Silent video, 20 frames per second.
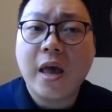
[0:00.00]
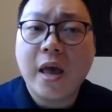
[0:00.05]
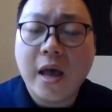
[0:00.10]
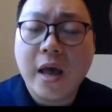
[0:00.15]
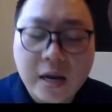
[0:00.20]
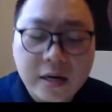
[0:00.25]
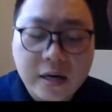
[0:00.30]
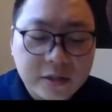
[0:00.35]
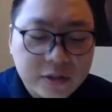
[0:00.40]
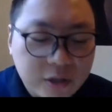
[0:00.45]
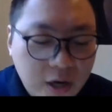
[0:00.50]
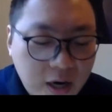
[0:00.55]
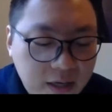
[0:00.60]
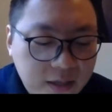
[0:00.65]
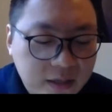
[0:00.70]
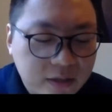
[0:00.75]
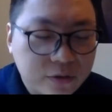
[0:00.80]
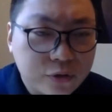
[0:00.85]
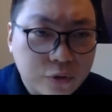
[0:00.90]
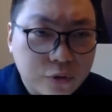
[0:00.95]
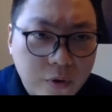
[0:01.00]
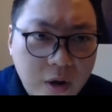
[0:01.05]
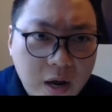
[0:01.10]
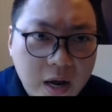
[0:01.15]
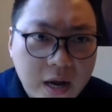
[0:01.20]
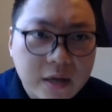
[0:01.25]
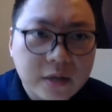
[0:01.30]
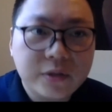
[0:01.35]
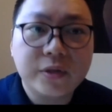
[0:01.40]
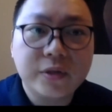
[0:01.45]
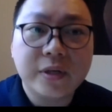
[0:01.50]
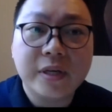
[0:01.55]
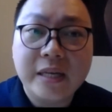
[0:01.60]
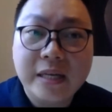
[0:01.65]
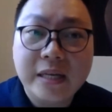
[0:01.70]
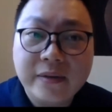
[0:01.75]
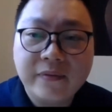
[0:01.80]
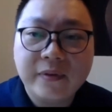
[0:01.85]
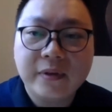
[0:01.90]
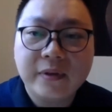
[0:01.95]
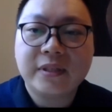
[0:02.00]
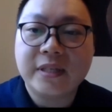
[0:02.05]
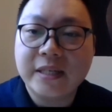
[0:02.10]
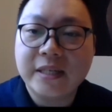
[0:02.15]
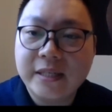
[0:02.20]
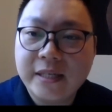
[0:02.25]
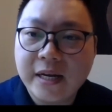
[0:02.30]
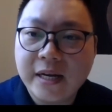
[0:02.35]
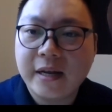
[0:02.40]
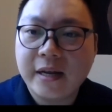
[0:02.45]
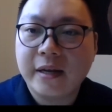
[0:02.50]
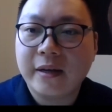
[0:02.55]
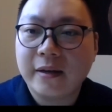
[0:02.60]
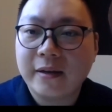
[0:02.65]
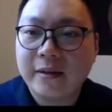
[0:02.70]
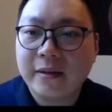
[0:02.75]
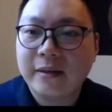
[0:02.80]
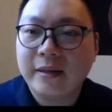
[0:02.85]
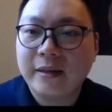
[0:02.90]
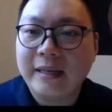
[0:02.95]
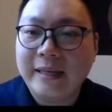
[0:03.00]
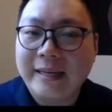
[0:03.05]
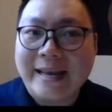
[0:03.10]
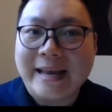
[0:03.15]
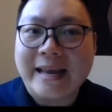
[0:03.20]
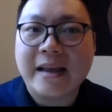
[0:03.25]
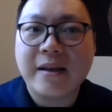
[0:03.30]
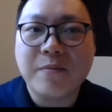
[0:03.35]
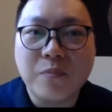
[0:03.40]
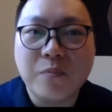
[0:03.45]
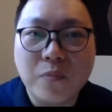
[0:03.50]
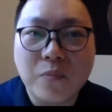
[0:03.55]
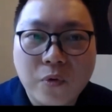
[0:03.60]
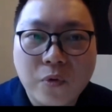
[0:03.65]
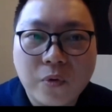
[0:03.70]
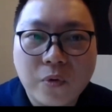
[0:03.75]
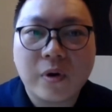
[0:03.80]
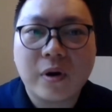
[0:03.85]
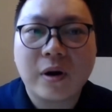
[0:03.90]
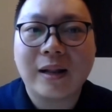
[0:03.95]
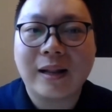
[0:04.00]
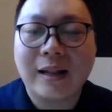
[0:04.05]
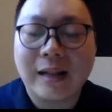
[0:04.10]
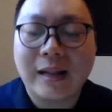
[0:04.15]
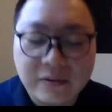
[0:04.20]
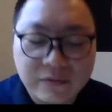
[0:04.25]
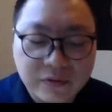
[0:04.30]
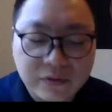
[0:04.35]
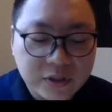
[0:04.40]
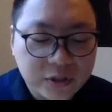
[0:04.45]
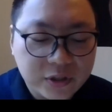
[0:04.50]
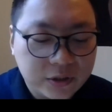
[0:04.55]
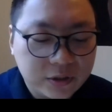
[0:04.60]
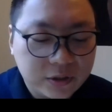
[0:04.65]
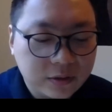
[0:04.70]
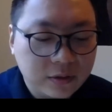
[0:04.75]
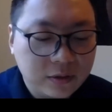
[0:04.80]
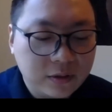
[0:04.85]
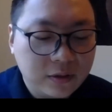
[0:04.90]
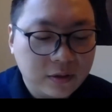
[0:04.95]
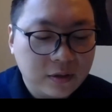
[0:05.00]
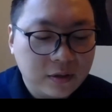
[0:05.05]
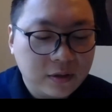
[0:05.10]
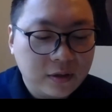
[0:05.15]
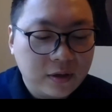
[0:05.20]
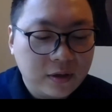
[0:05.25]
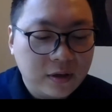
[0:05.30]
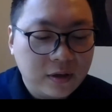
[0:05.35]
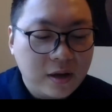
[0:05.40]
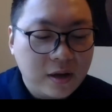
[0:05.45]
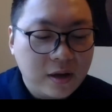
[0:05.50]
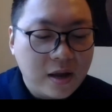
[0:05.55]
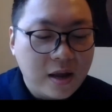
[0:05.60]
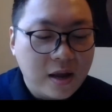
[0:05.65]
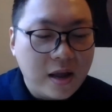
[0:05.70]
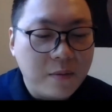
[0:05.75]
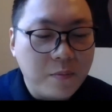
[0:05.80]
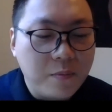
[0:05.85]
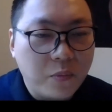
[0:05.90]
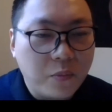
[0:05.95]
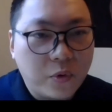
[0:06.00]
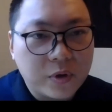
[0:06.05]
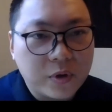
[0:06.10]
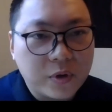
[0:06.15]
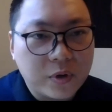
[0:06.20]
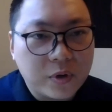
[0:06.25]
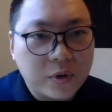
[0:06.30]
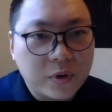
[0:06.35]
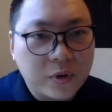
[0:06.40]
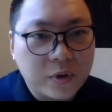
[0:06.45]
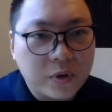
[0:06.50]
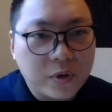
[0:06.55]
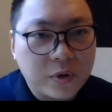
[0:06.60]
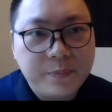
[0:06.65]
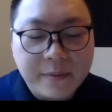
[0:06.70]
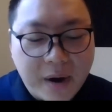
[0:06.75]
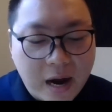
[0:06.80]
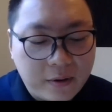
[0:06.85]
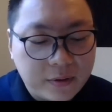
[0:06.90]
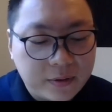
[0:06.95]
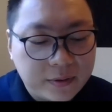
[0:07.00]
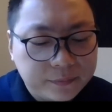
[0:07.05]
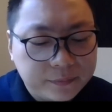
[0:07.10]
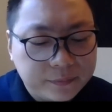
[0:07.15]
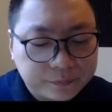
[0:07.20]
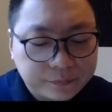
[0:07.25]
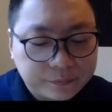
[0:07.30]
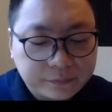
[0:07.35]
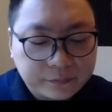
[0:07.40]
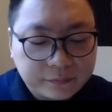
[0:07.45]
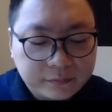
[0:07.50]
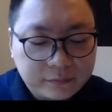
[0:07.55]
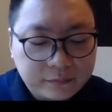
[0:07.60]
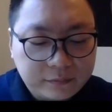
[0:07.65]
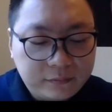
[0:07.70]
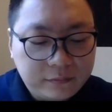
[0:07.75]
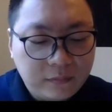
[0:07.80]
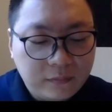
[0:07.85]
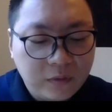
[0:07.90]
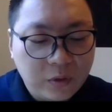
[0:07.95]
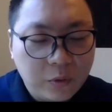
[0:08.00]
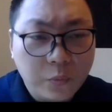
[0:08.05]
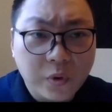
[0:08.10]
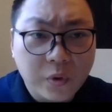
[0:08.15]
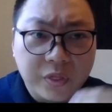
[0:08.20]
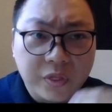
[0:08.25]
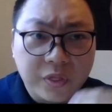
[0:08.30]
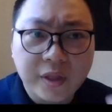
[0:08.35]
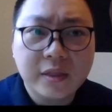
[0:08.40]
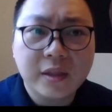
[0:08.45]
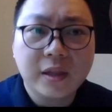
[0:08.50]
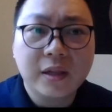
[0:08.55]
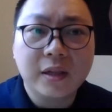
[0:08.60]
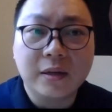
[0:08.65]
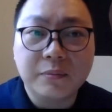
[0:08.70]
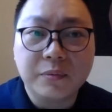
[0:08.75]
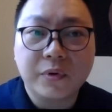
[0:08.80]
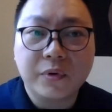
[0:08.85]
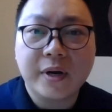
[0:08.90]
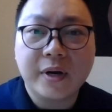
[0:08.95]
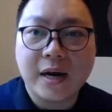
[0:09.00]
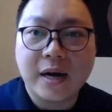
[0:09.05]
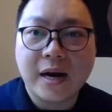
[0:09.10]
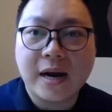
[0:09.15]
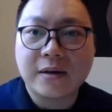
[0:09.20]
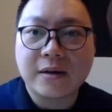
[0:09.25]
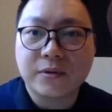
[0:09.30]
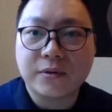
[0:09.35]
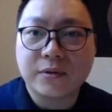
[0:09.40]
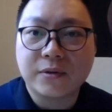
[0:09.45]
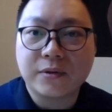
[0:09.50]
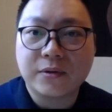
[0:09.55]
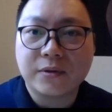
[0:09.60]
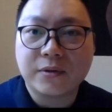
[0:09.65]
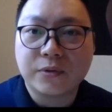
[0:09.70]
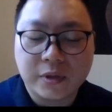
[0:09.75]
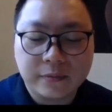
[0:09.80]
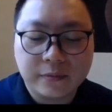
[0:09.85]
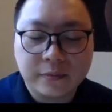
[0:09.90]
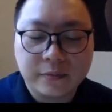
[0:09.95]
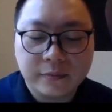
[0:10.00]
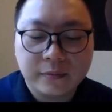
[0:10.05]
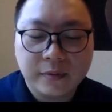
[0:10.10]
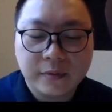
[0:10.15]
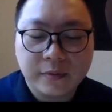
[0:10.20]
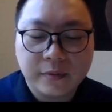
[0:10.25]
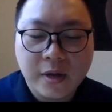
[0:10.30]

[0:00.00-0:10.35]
and China tried even today gain more leverage and more speaking power within the liberal international order.